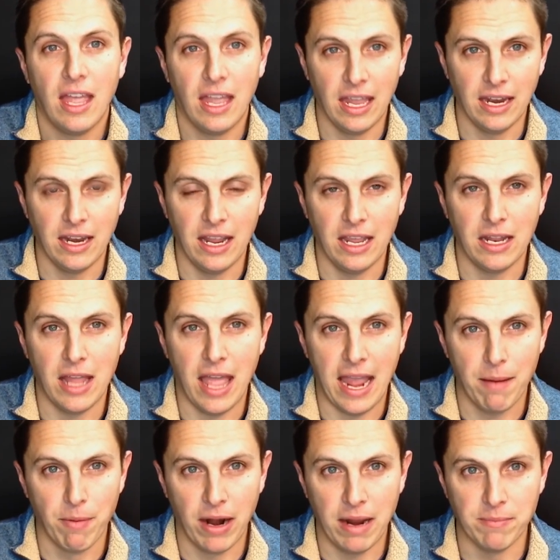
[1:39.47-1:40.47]
in, in
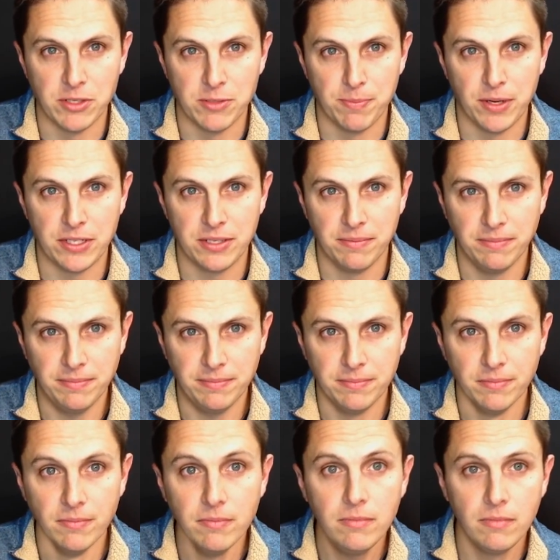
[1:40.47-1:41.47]
Abraham's bosom,
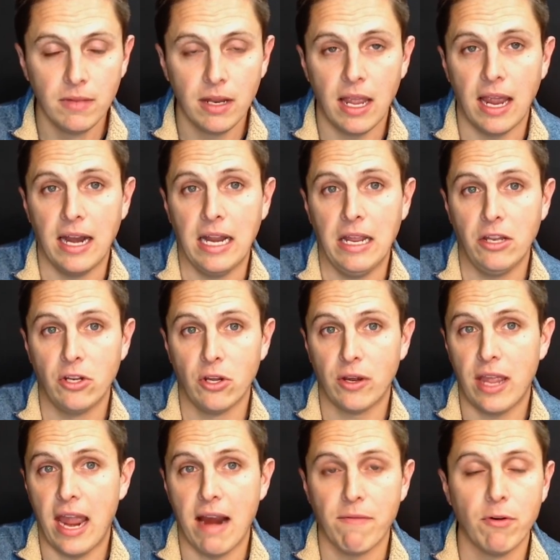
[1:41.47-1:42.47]
and he
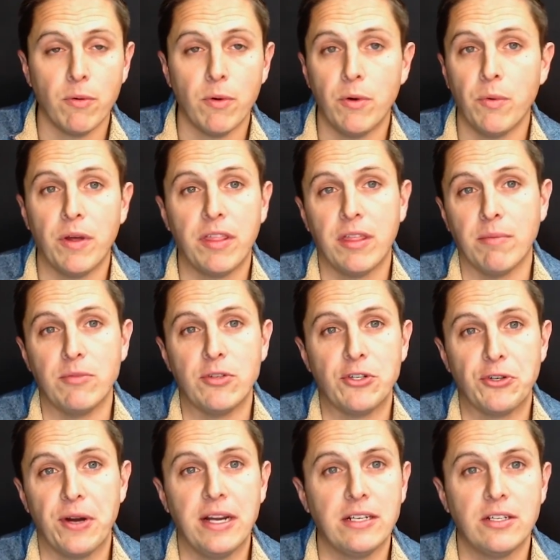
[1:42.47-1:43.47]
took everyone with him
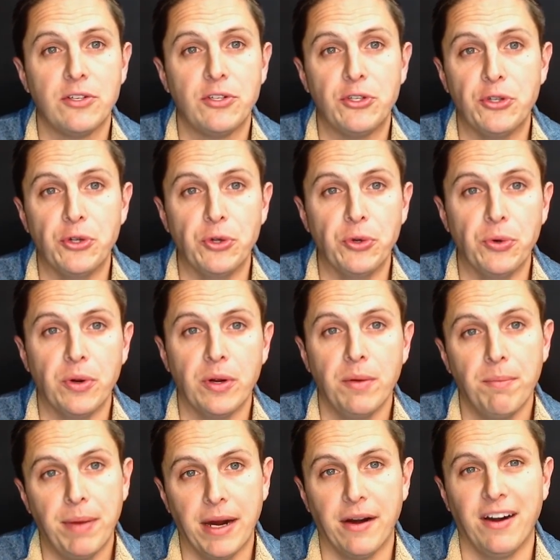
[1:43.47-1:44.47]
straight to
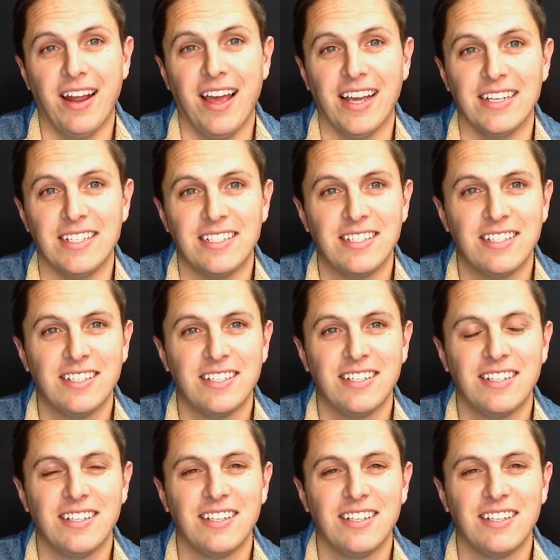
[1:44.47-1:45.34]
paradise.